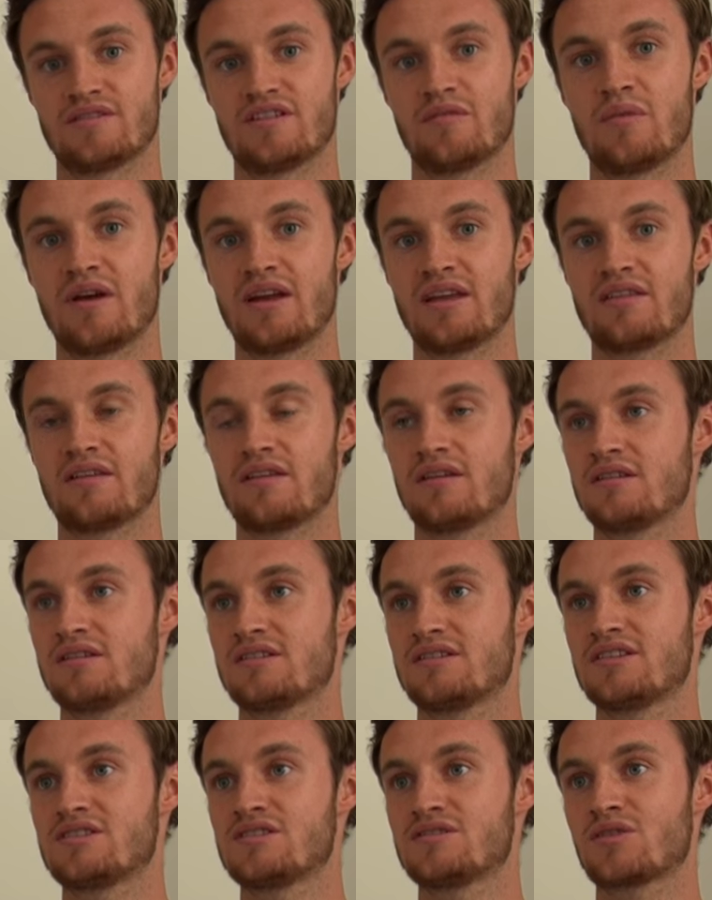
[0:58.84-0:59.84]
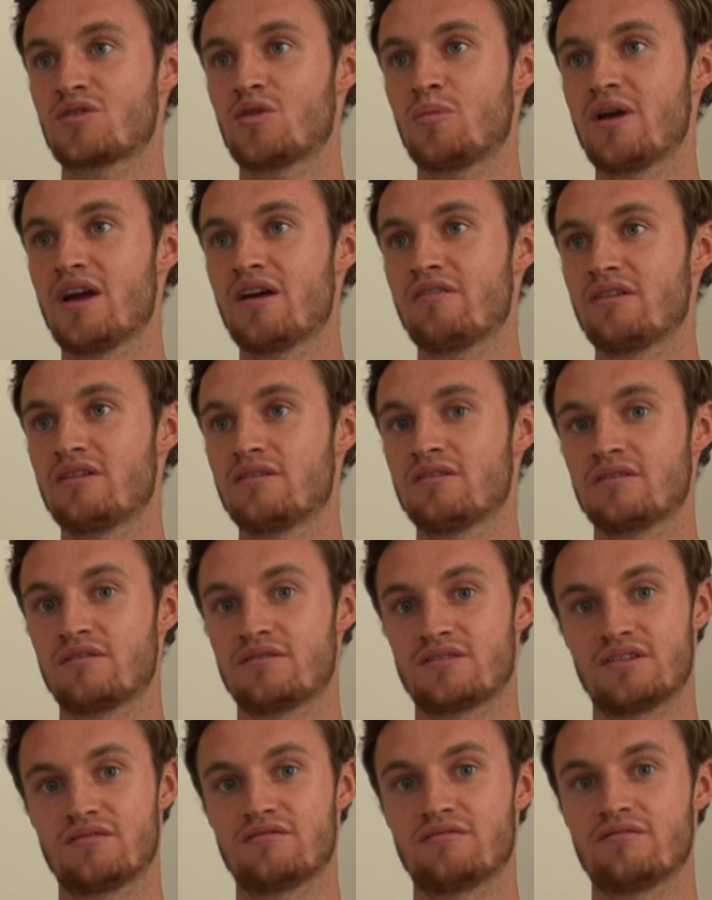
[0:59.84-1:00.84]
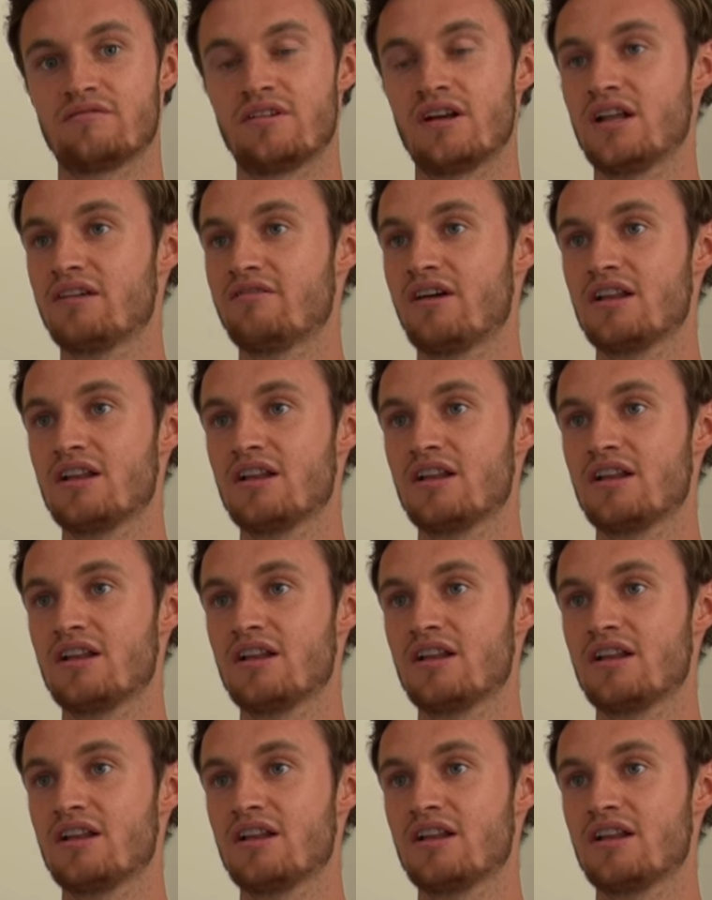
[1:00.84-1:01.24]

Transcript: I've made the decision to come here and obviously really